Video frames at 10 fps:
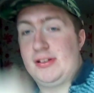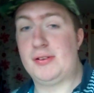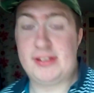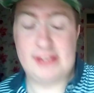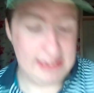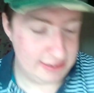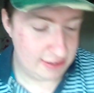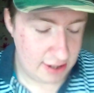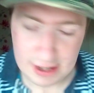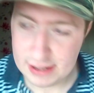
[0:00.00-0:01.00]
what I was saying.
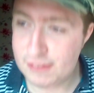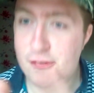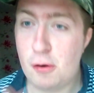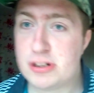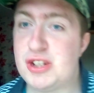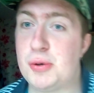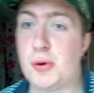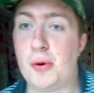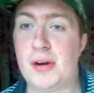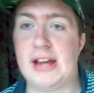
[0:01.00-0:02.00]
This fortune
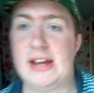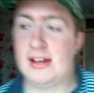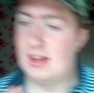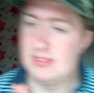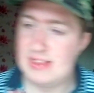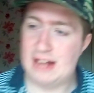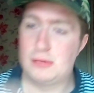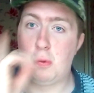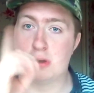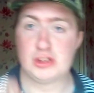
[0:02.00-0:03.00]
cookie, they had
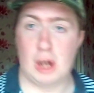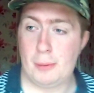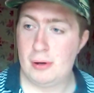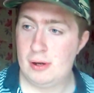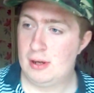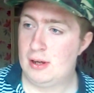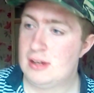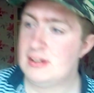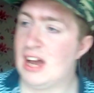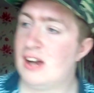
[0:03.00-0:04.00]
one job.
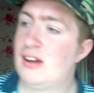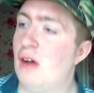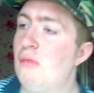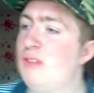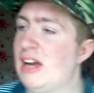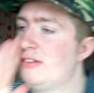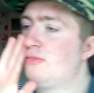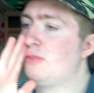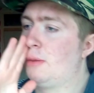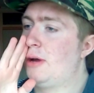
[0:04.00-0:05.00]
Yeah, go and get yourself
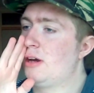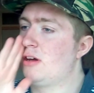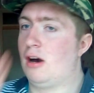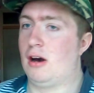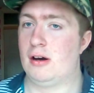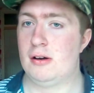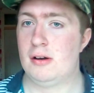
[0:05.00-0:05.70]
run up by a car.